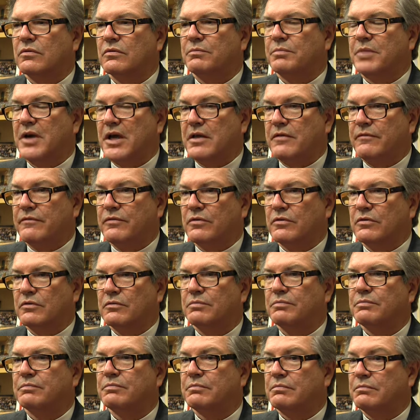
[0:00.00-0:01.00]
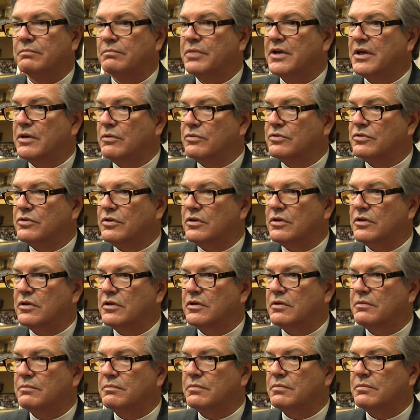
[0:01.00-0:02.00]
Painful, but it was
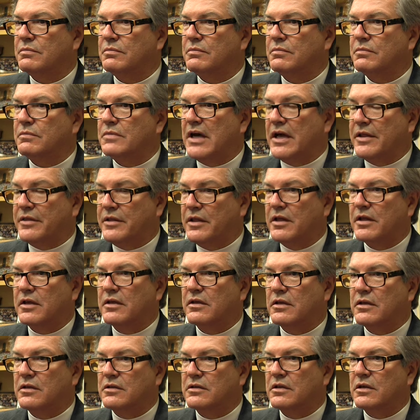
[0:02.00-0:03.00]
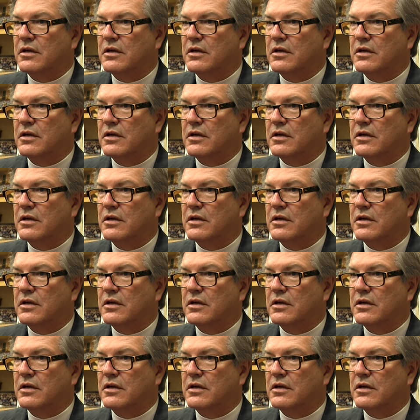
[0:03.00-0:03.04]
I think